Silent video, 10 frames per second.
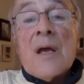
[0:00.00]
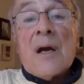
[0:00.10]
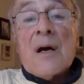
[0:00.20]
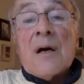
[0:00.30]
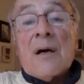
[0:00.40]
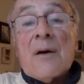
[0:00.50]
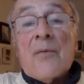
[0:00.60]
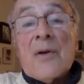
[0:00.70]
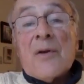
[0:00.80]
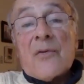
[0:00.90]
uh,
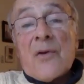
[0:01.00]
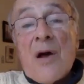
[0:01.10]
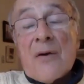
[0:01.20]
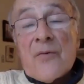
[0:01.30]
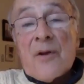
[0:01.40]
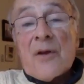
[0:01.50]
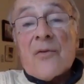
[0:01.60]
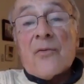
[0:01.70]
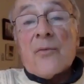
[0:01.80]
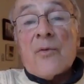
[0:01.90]
its
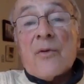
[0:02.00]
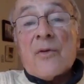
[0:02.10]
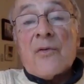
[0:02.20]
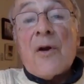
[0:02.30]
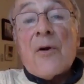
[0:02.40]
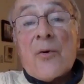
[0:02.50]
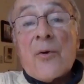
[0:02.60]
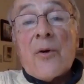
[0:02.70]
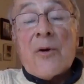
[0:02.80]
conflicts with its territorial